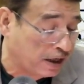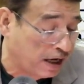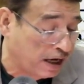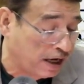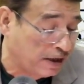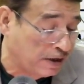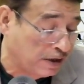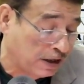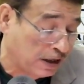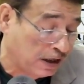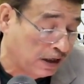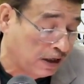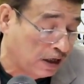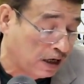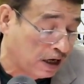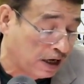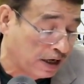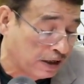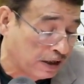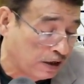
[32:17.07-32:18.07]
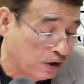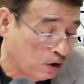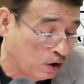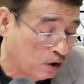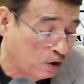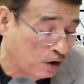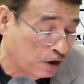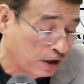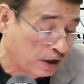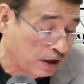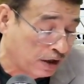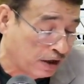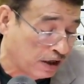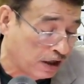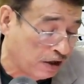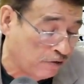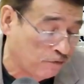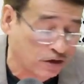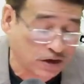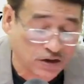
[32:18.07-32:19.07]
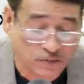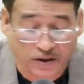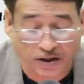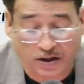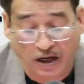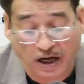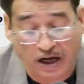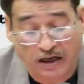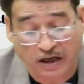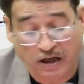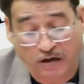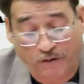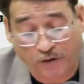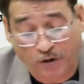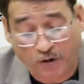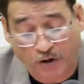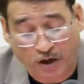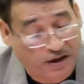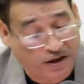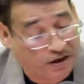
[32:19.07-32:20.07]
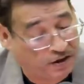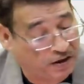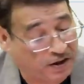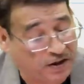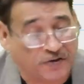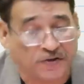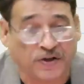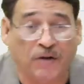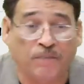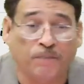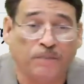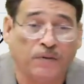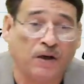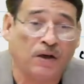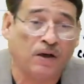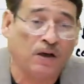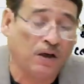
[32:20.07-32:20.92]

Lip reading: NTI, non-trading investment. I give you another example.